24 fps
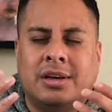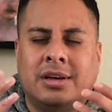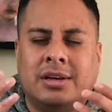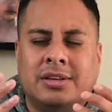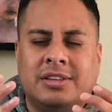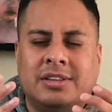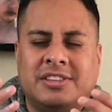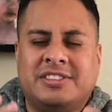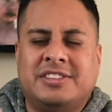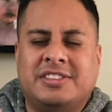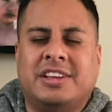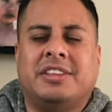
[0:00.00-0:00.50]

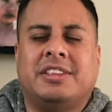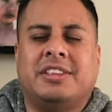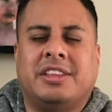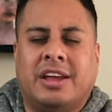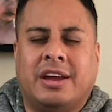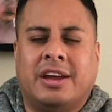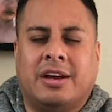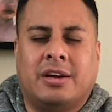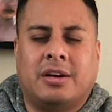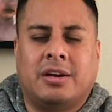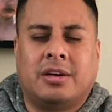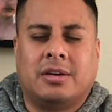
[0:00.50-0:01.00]
sit
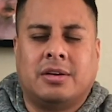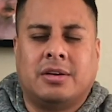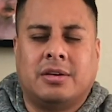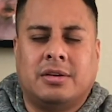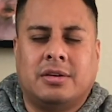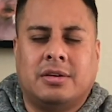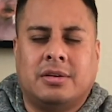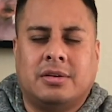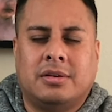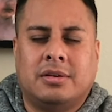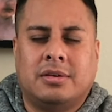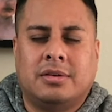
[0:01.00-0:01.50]
there,
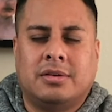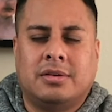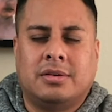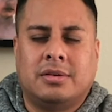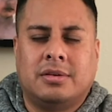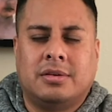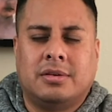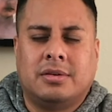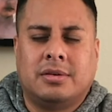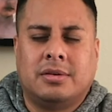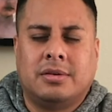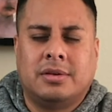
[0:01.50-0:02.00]

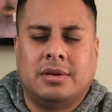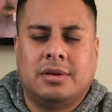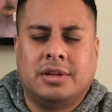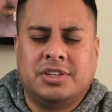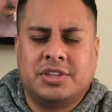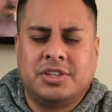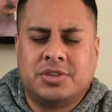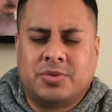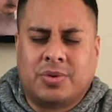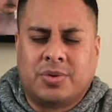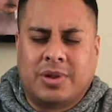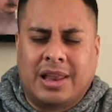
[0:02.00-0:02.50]

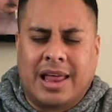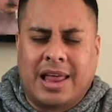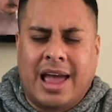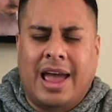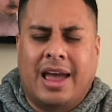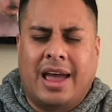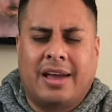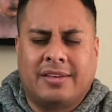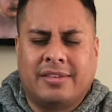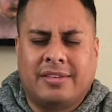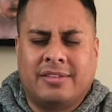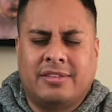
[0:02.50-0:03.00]
just
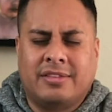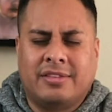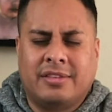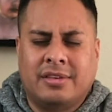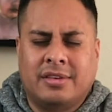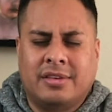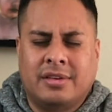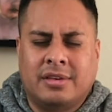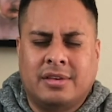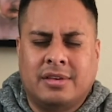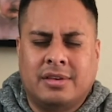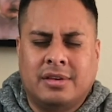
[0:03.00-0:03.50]
relax
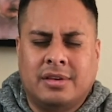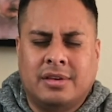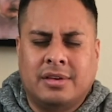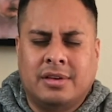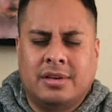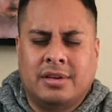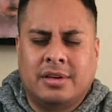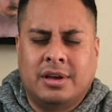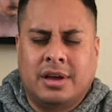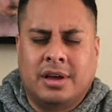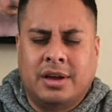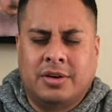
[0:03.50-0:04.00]

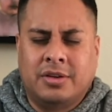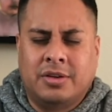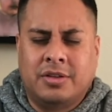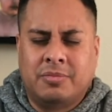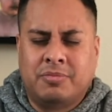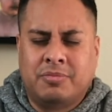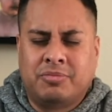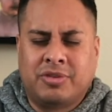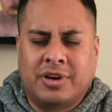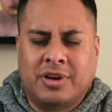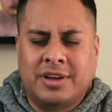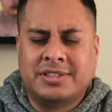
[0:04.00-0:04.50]
under the
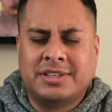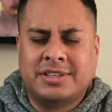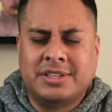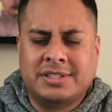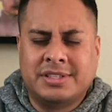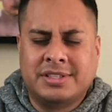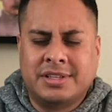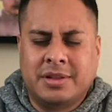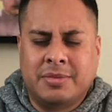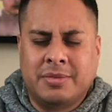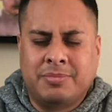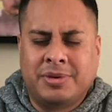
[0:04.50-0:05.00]

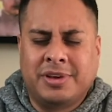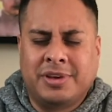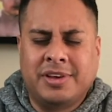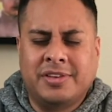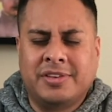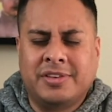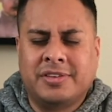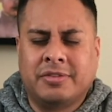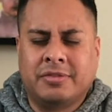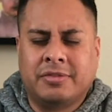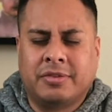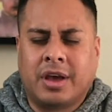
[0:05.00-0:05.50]
presence and the
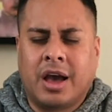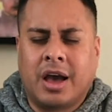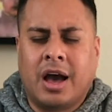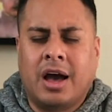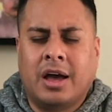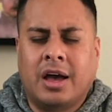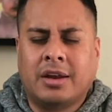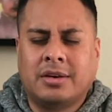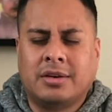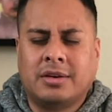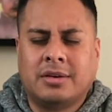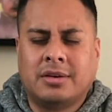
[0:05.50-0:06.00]
peace of God.